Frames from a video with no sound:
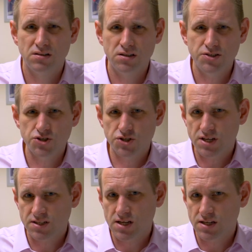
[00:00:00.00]
Let's just
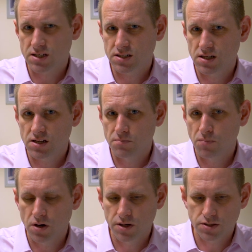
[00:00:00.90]
test the SSD in
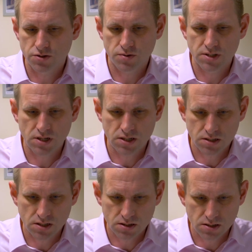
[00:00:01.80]
my
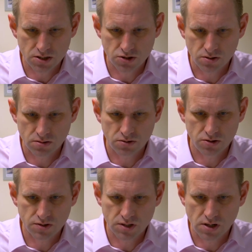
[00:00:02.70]
2018 edition
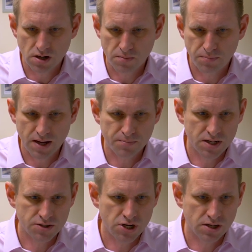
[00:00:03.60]
using a
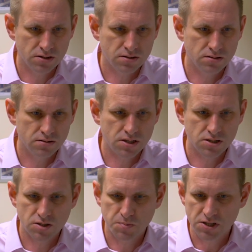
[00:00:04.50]
Blackmagic
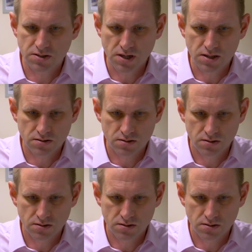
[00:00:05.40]
disk speed test.